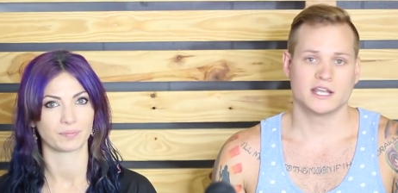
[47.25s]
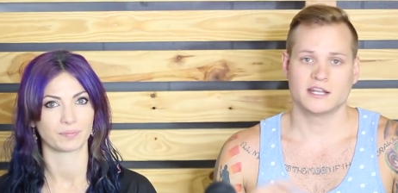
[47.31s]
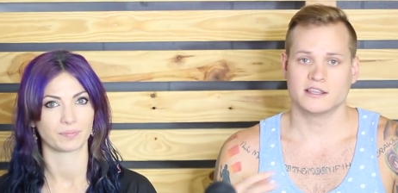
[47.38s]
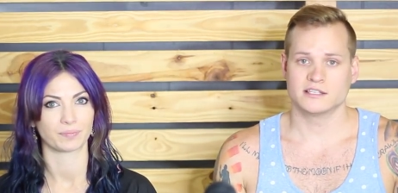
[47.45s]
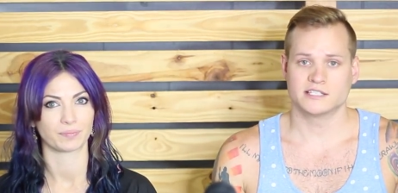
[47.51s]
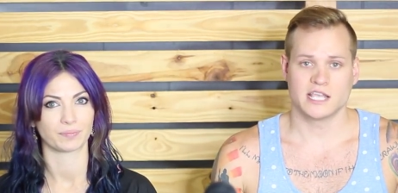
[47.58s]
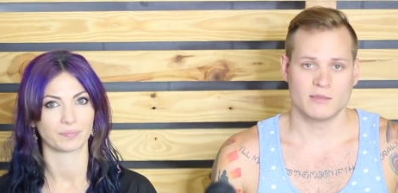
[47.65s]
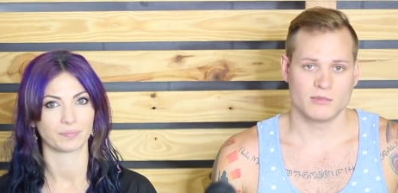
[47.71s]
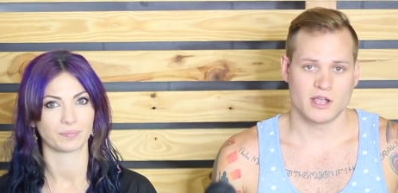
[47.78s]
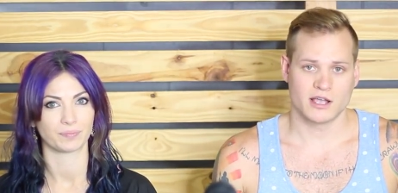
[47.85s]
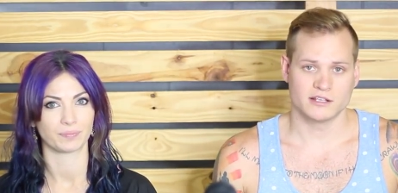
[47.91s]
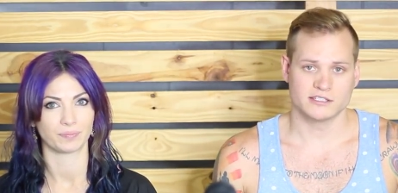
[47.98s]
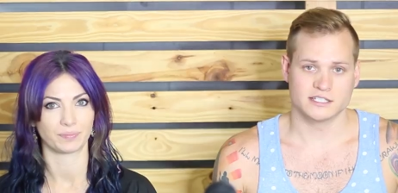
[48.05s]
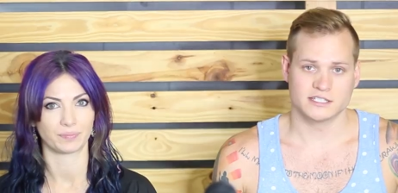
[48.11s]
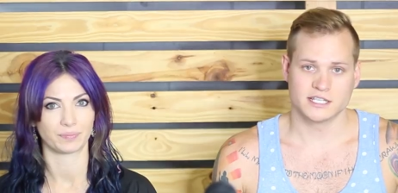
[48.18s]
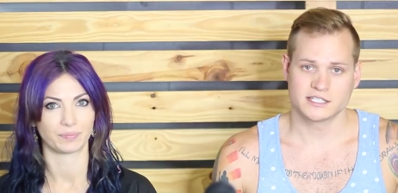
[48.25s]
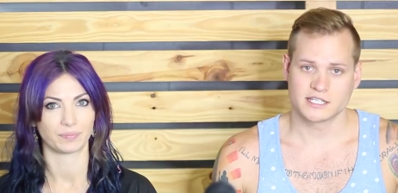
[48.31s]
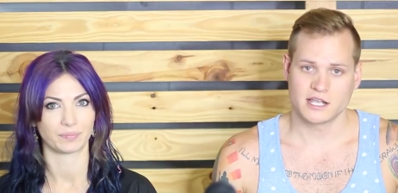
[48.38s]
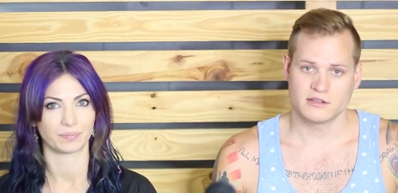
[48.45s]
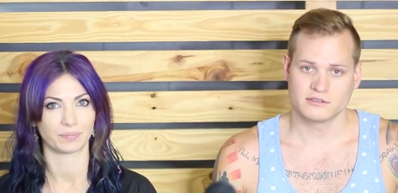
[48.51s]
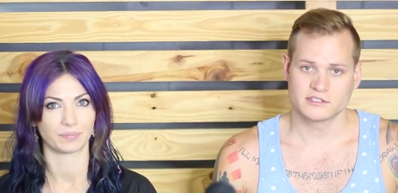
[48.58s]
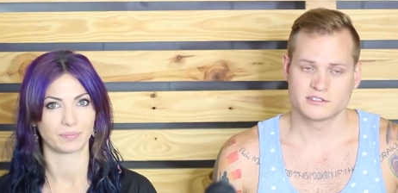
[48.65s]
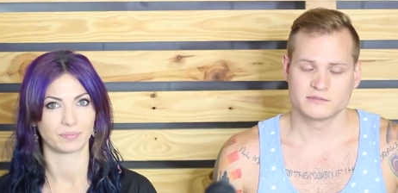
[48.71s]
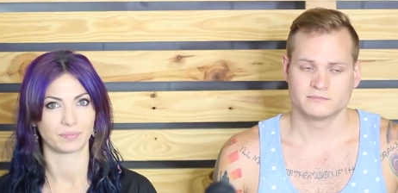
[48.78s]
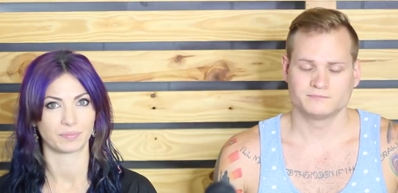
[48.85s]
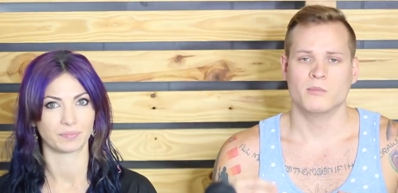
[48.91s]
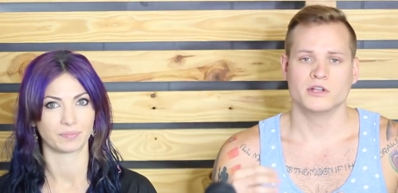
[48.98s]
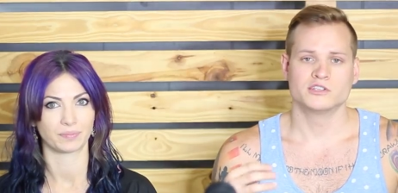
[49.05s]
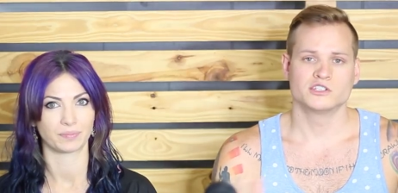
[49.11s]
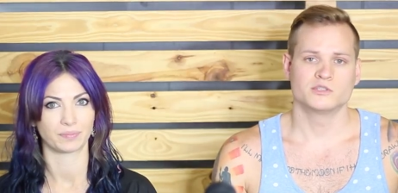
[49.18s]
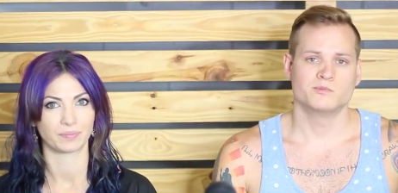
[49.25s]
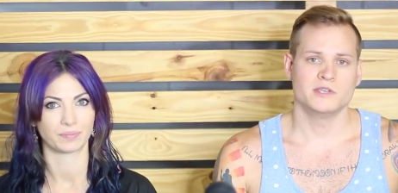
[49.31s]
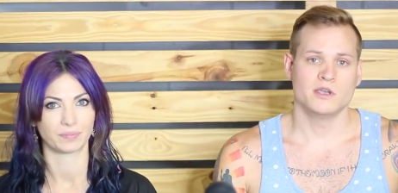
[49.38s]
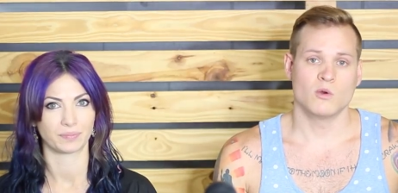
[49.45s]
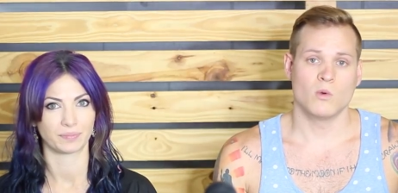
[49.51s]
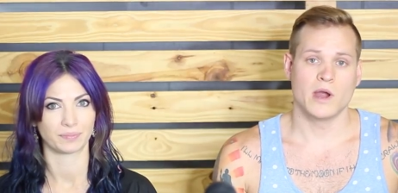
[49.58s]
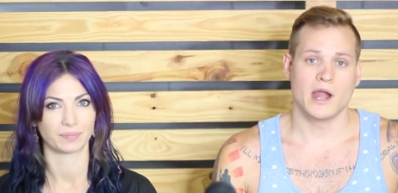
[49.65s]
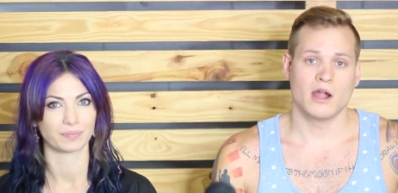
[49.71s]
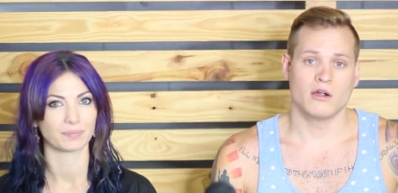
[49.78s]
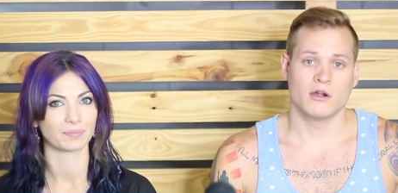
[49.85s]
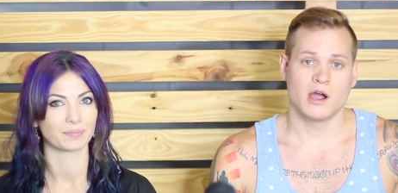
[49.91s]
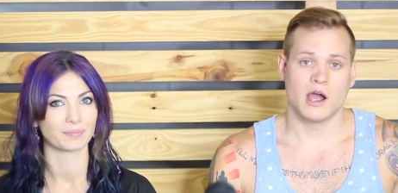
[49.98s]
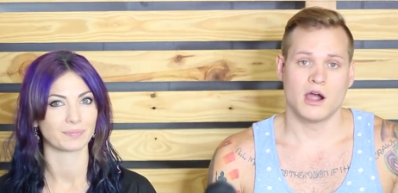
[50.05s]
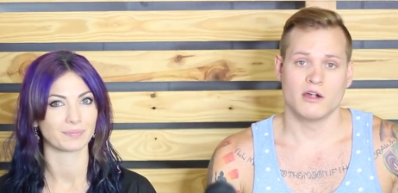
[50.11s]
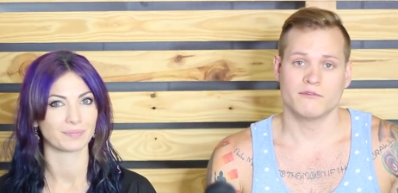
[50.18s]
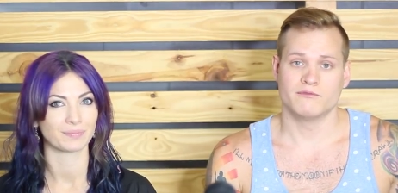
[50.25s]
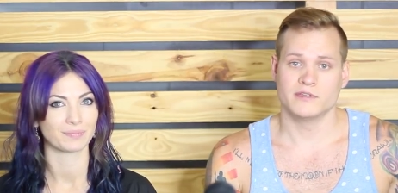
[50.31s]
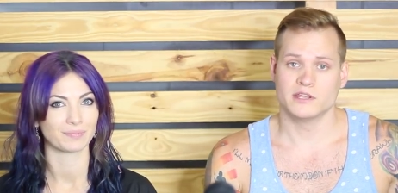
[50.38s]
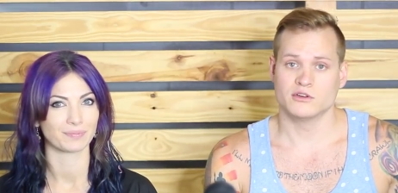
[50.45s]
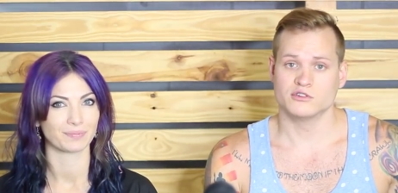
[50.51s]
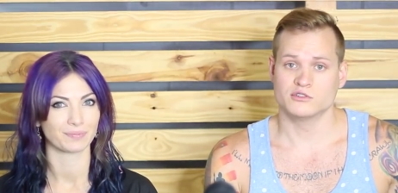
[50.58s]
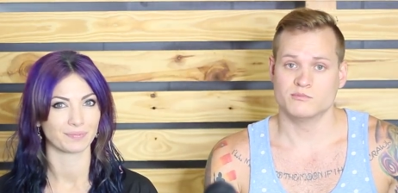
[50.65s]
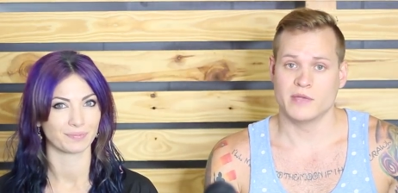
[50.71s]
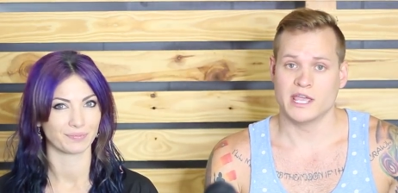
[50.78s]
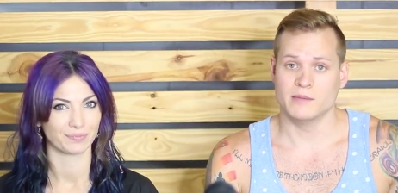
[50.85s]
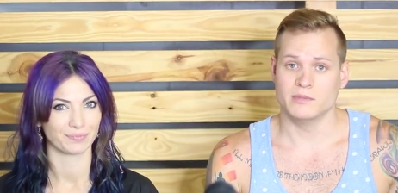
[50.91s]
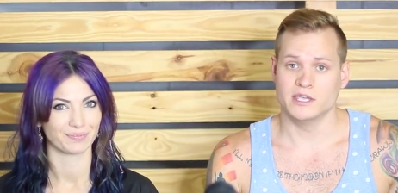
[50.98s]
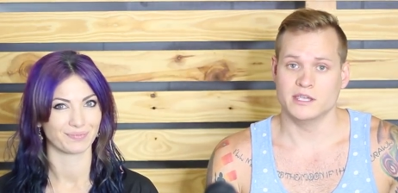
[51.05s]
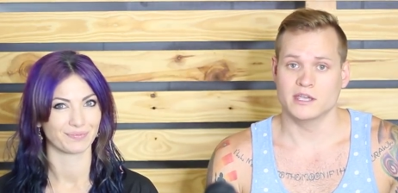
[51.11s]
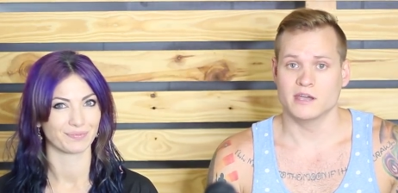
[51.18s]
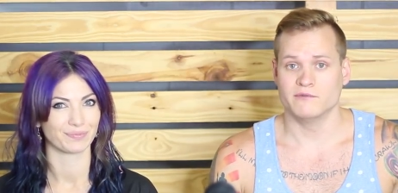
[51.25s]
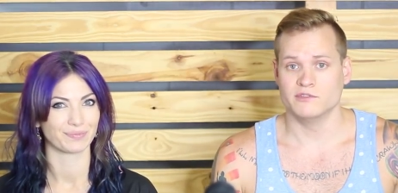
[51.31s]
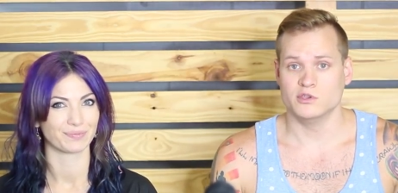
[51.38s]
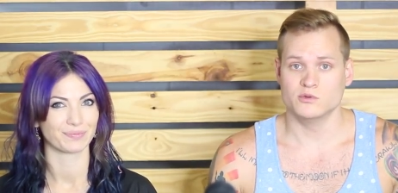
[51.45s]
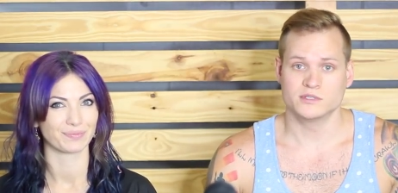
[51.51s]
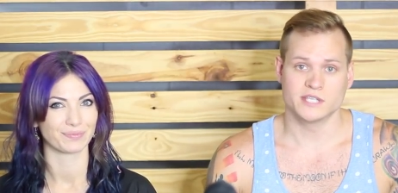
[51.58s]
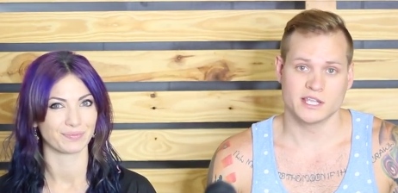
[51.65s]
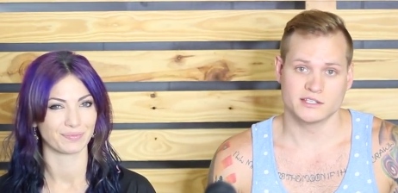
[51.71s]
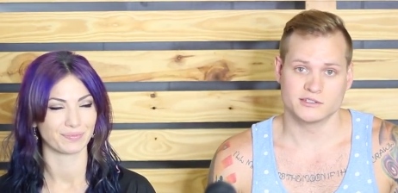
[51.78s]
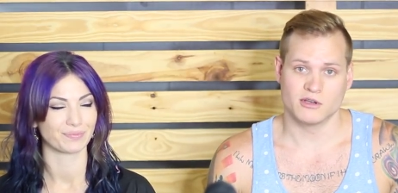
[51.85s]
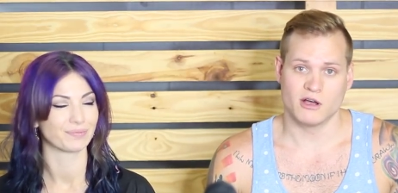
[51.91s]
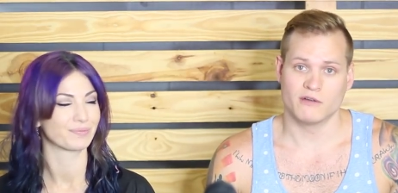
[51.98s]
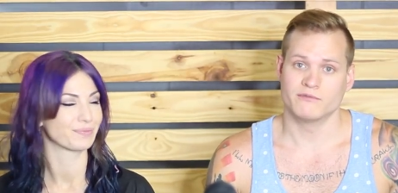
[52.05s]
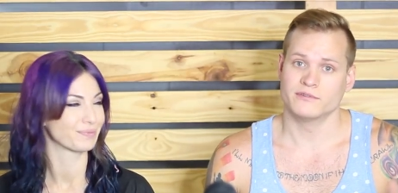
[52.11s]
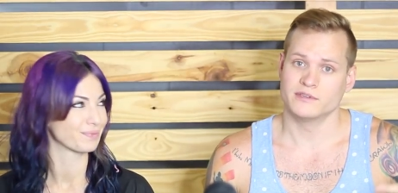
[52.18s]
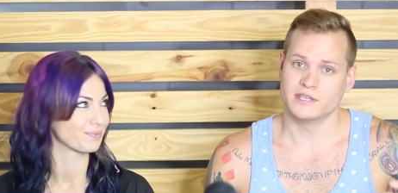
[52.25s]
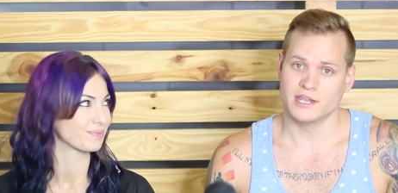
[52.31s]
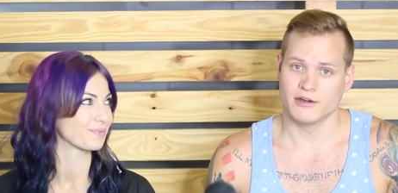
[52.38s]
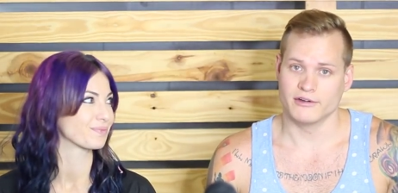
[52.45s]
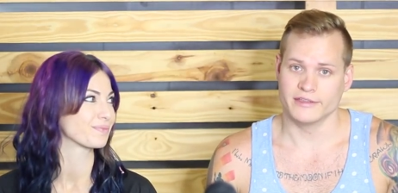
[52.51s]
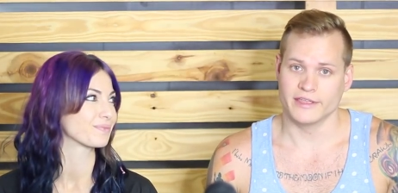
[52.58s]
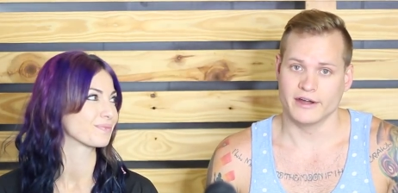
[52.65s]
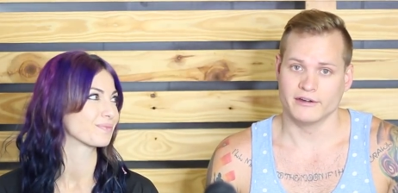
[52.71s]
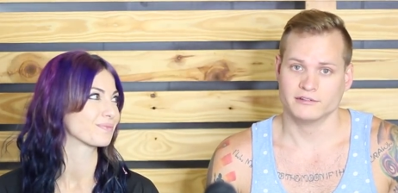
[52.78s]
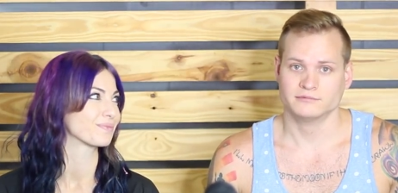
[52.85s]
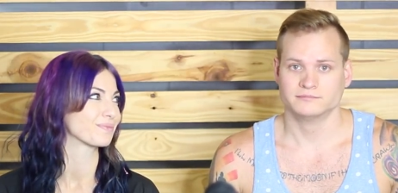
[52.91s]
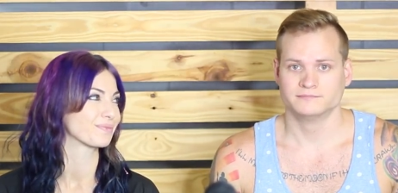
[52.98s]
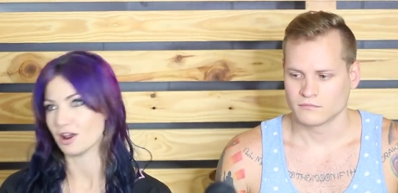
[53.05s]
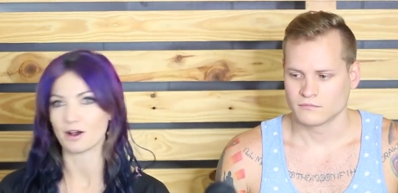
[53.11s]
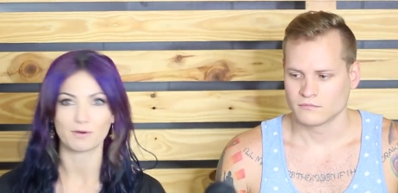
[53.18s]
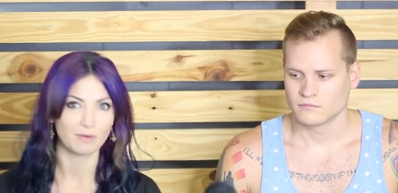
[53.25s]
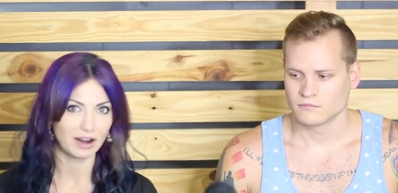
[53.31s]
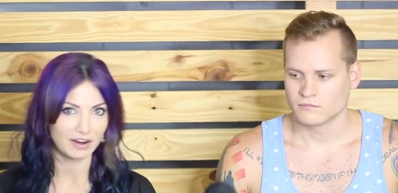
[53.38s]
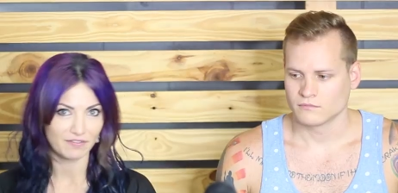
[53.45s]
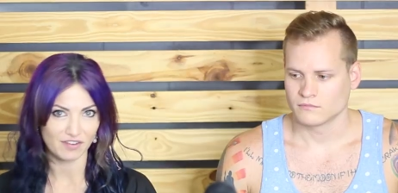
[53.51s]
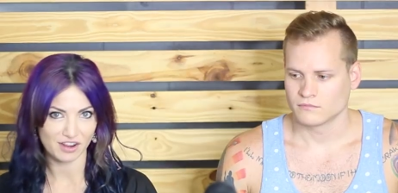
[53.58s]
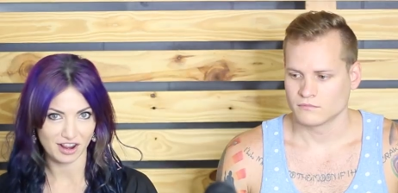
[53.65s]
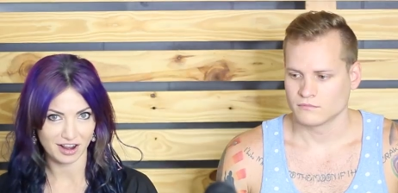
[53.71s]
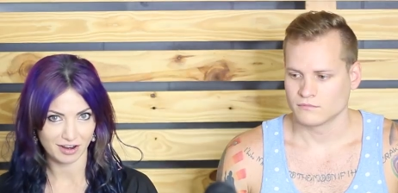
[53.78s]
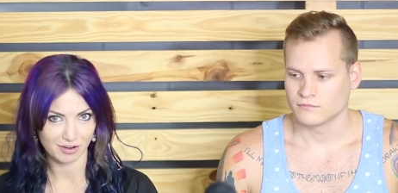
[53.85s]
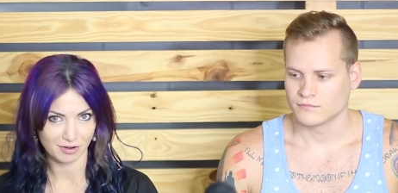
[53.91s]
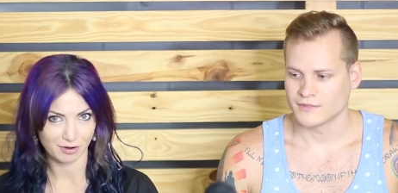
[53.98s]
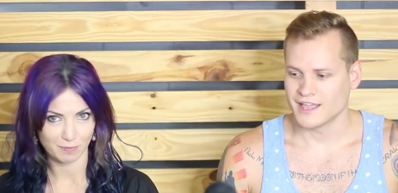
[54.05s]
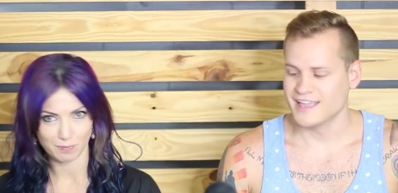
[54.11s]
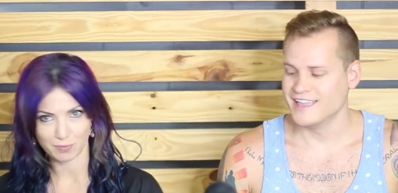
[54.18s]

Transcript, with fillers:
Speaker 1: getting the same kinds of discounts, but just be aware our figures may be a few cents off here and there.
Speaker 2: Y'all ready for this?